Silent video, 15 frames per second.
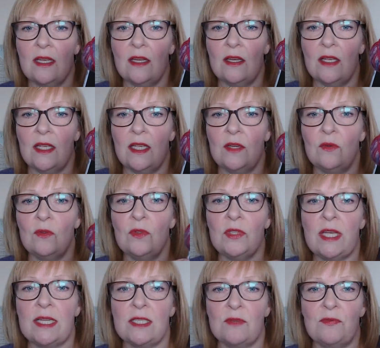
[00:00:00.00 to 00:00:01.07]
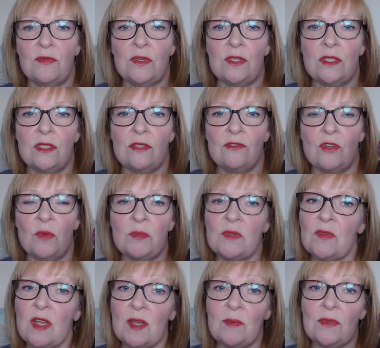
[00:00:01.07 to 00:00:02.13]
in all their different Drops
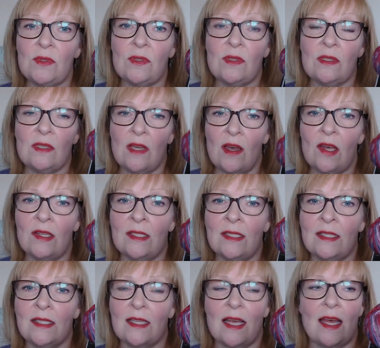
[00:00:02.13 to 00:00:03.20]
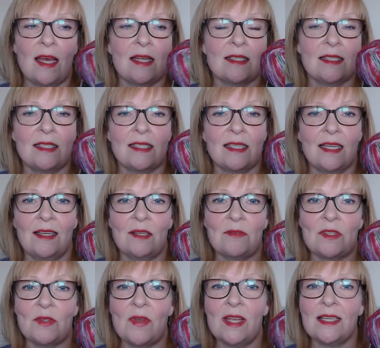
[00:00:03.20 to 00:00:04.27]
Fabel yarns, and it was
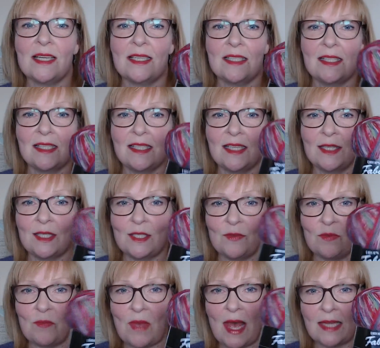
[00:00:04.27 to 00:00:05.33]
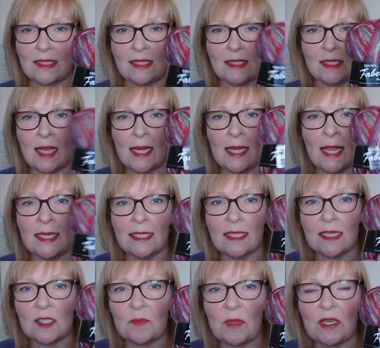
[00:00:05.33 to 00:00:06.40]
quite nice to see the different patterns. And I like
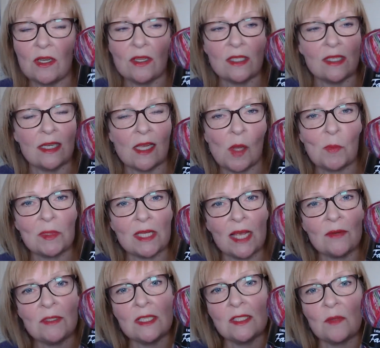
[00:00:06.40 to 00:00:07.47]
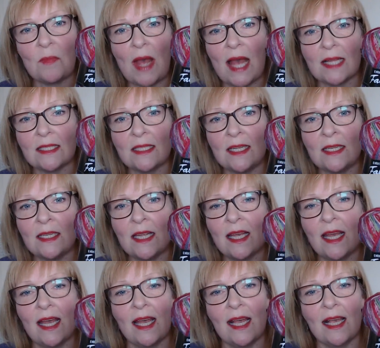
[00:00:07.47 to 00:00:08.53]
this because it comes out as a pattern,
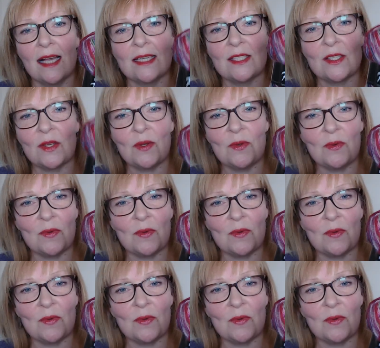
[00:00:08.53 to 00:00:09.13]
so